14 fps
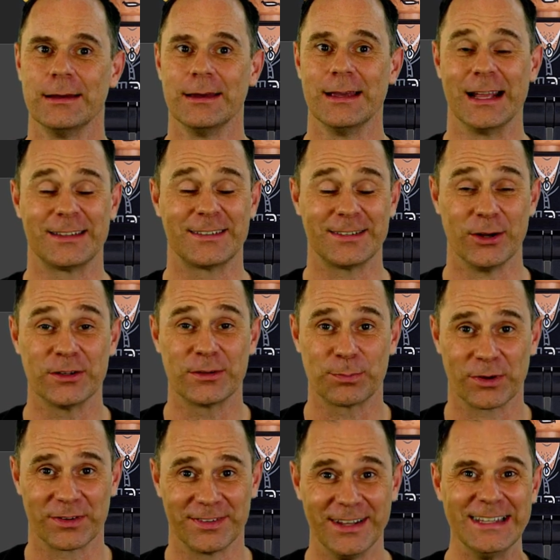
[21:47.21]
It sounds
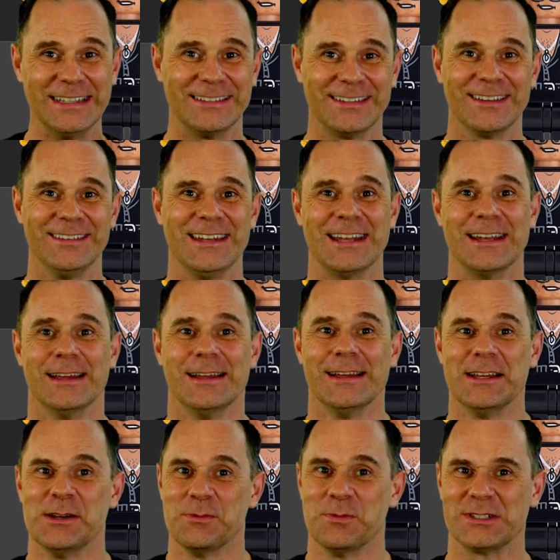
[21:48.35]
precise, doesn't it?
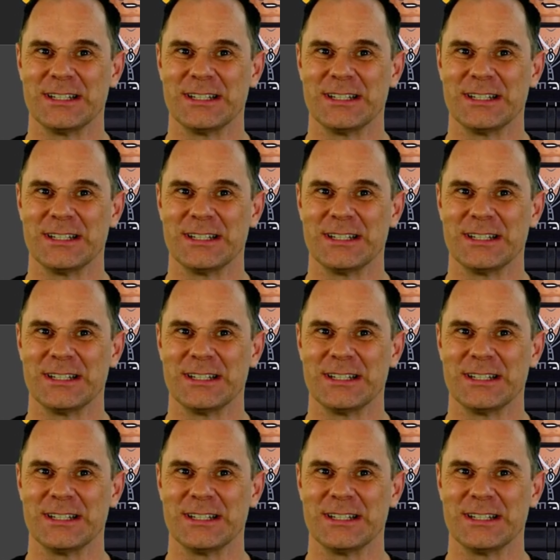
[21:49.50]
Which